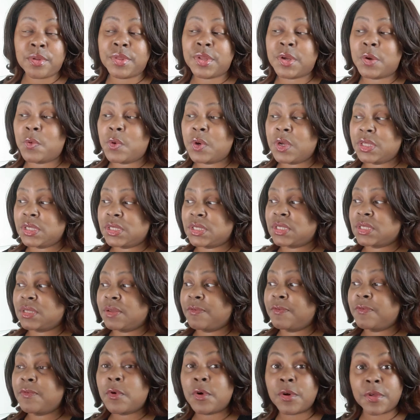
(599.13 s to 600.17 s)
there was
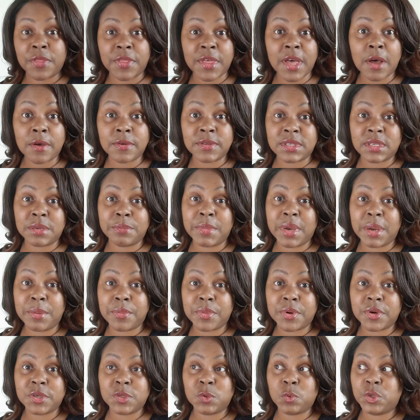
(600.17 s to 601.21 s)
4,000
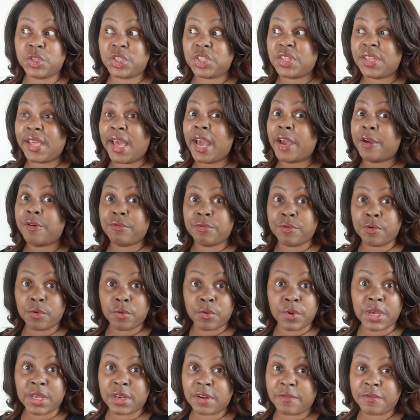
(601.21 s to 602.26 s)
members, which that
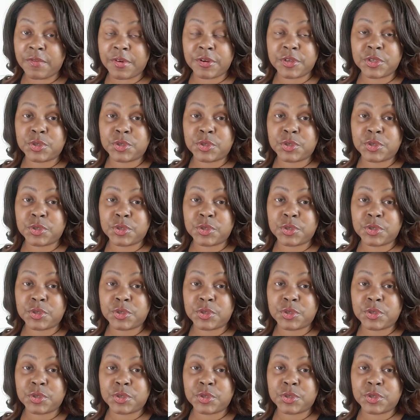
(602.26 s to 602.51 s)
grew in a very